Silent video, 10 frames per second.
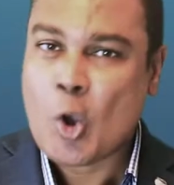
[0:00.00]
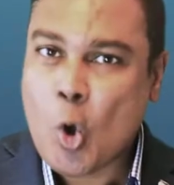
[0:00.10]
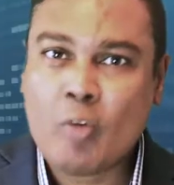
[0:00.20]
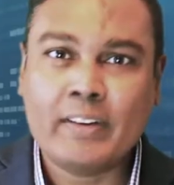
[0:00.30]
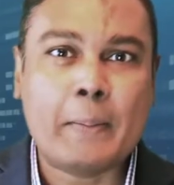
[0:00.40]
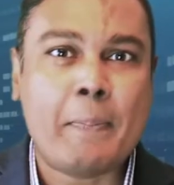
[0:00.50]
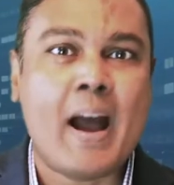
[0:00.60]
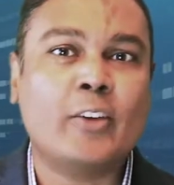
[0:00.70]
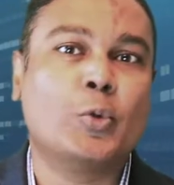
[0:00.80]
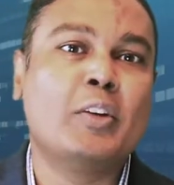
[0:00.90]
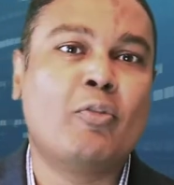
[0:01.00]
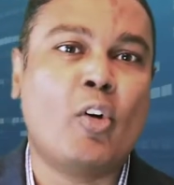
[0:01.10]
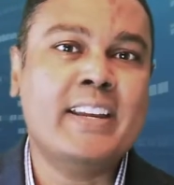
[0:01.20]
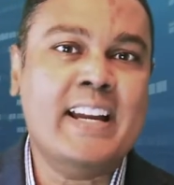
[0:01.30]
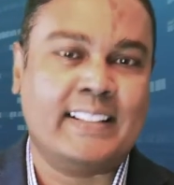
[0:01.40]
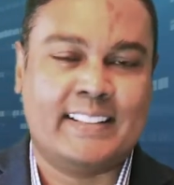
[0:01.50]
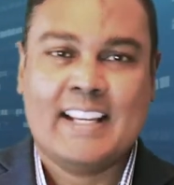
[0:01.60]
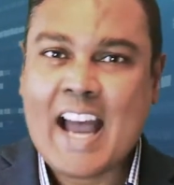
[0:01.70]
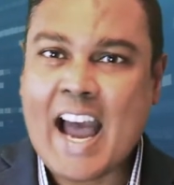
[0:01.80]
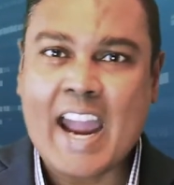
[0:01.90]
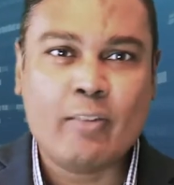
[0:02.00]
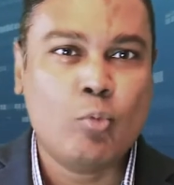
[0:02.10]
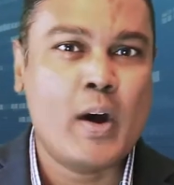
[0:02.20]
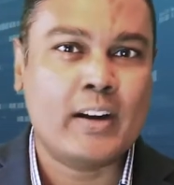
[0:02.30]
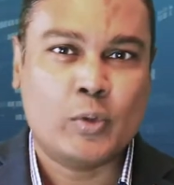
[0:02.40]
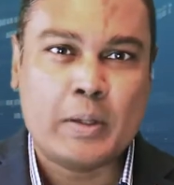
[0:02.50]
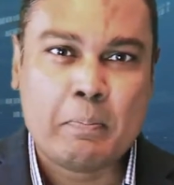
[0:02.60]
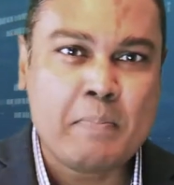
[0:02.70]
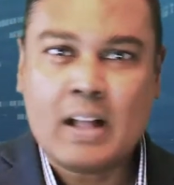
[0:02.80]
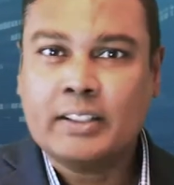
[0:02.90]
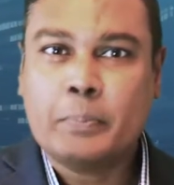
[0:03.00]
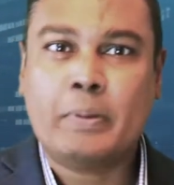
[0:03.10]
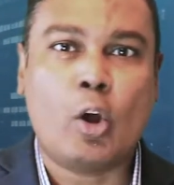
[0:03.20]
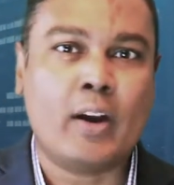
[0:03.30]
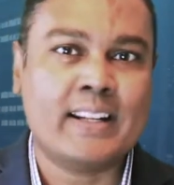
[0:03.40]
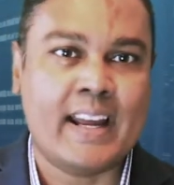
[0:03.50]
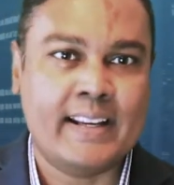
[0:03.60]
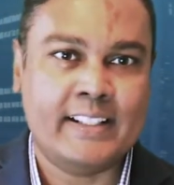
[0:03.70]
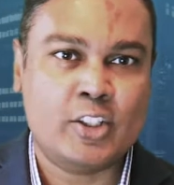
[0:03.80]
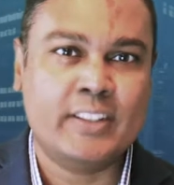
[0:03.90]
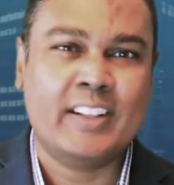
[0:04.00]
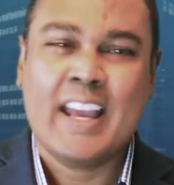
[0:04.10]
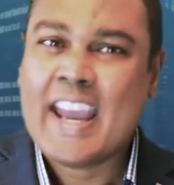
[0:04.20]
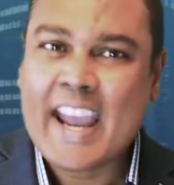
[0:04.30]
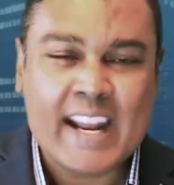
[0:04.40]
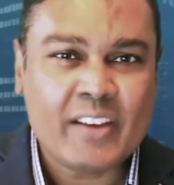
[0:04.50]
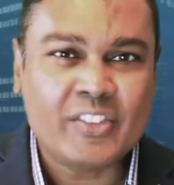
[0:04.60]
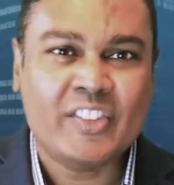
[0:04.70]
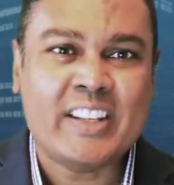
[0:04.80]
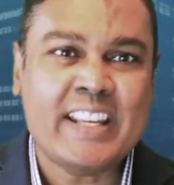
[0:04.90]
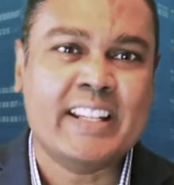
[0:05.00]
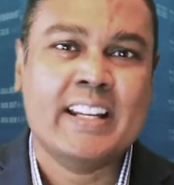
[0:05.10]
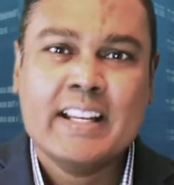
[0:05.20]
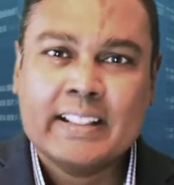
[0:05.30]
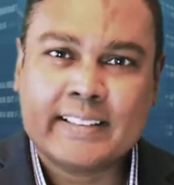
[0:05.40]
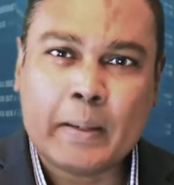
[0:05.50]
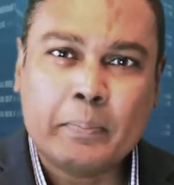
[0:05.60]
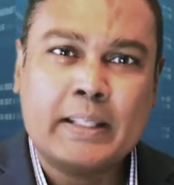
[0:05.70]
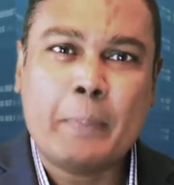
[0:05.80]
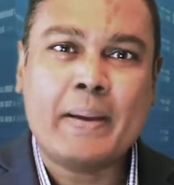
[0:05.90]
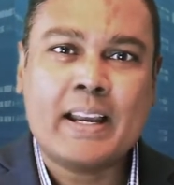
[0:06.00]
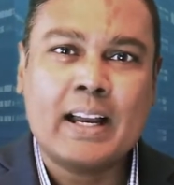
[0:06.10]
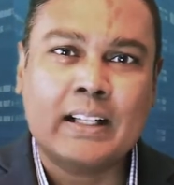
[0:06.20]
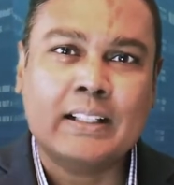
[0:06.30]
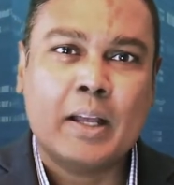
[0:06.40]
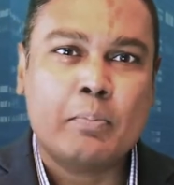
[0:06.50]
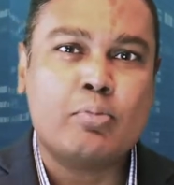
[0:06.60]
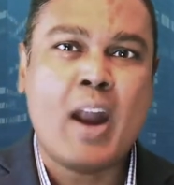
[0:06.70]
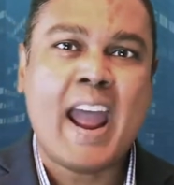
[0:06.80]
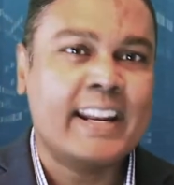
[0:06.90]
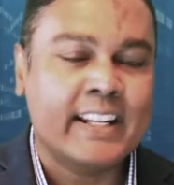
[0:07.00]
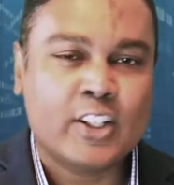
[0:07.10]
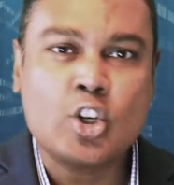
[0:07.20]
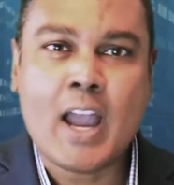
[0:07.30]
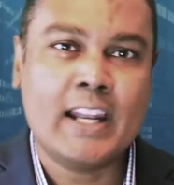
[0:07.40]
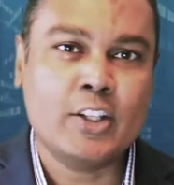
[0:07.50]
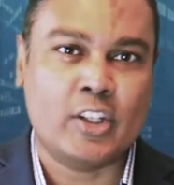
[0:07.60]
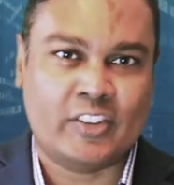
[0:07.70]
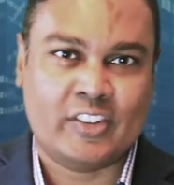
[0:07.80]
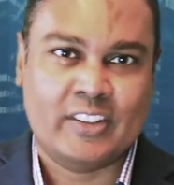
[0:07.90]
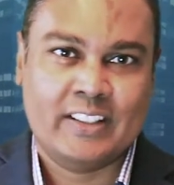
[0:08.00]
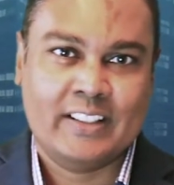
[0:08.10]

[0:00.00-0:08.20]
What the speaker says: Over the past 24 years, I've worked in multiple organizations and I've seen some typical brand challenges.